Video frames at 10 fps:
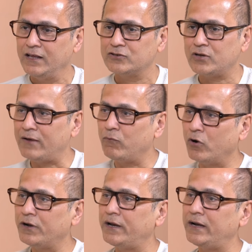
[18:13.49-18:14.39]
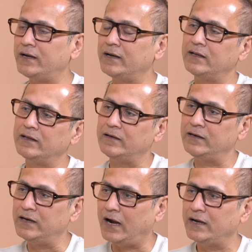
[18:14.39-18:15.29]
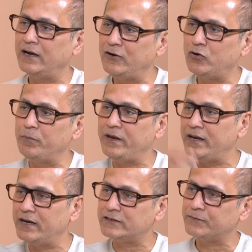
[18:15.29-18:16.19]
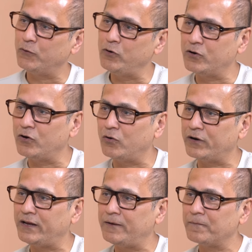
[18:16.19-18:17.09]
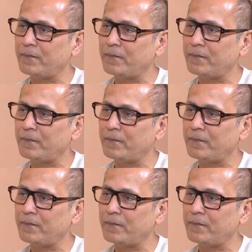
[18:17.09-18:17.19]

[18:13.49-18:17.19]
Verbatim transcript: So I wanted London to be in its full glory,